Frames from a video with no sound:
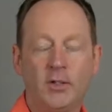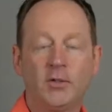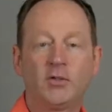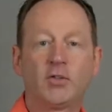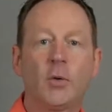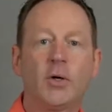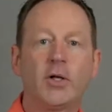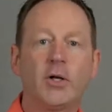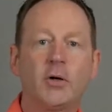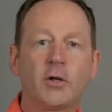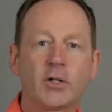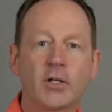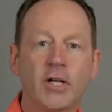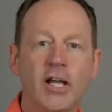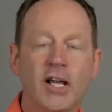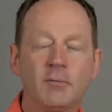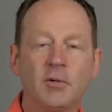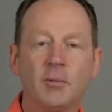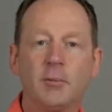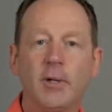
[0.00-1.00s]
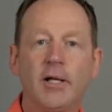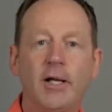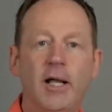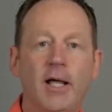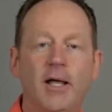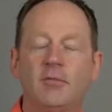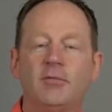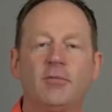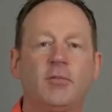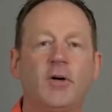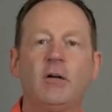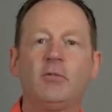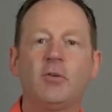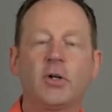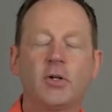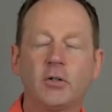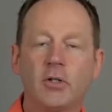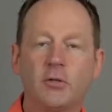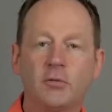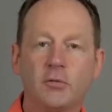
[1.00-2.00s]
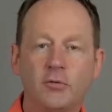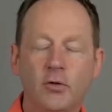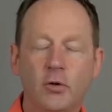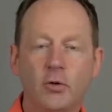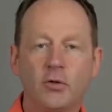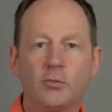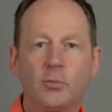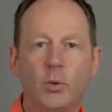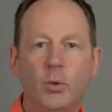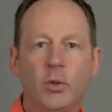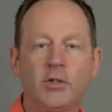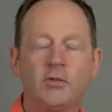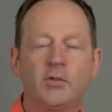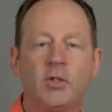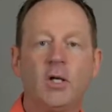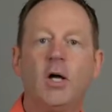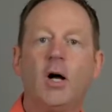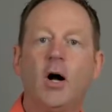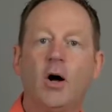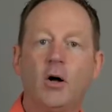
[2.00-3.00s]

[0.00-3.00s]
So I know your camera might have 500 different focus points.